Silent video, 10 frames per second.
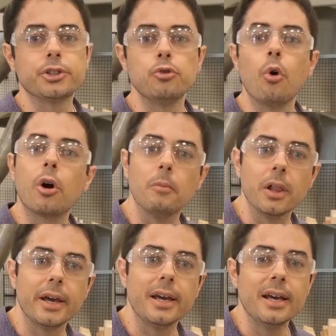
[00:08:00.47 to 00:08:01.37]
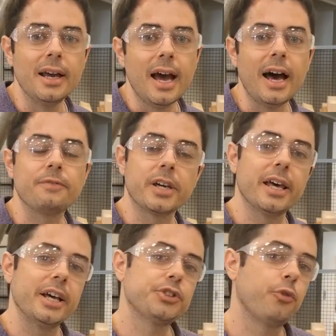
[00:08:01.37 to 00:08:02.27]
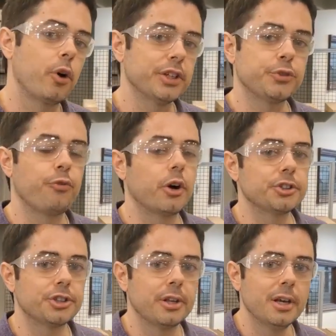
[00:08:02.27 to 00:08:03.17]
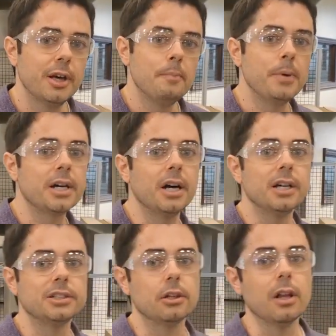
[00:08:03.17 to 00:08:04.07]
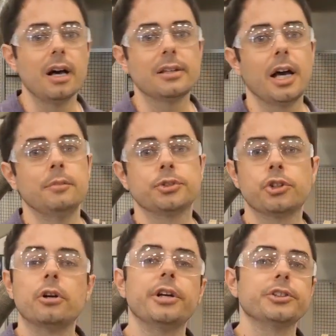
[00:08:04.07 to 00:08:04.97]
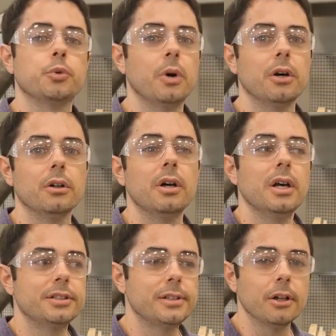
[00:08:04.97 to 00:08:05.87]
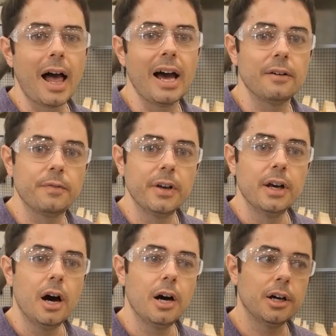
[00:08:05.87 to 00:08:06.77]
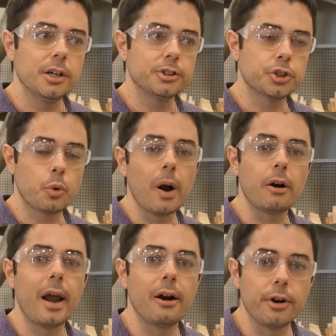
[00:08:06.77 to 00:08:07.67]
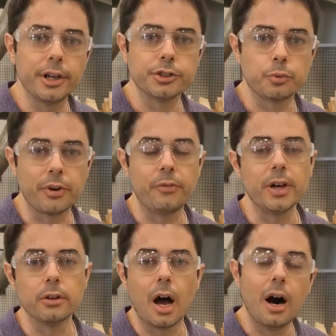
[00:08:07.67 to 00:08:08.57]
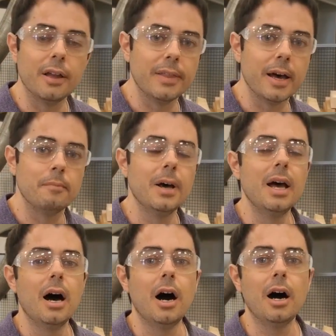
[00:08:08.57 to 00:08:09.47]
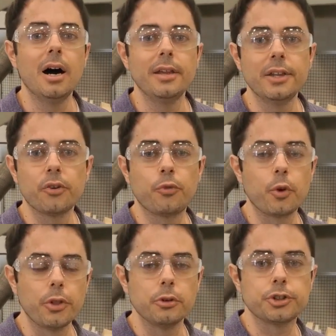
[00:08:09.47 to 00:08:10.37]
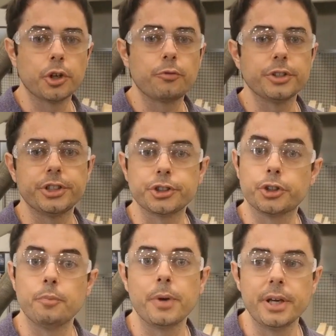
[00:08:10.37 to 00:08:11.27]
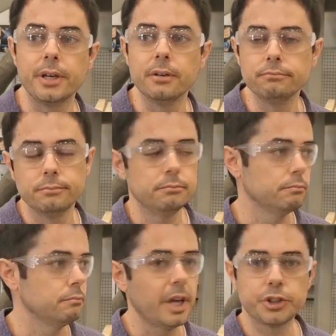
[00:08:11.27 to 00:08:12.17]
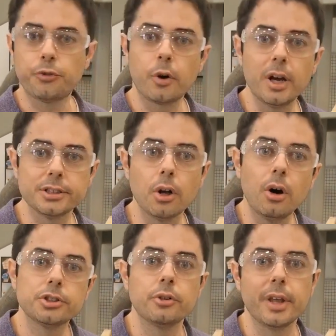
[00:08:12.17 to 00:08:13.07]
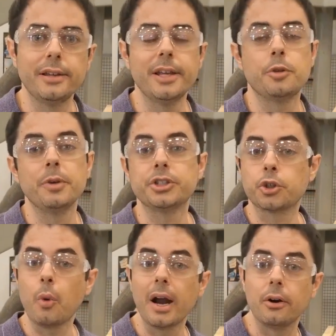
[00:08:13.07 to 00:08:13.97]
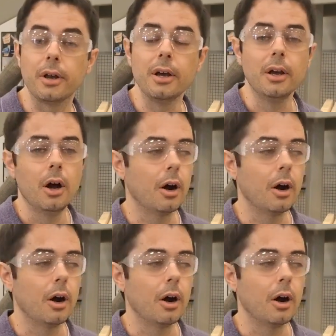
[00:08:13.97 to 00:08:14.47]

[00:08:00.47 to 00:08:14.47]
first because a lot of times turnings will still have square areas revealed on them, and therefore those surfaces should be S4S'd. Also, they need to be squared. All right, so when it comes to blanks,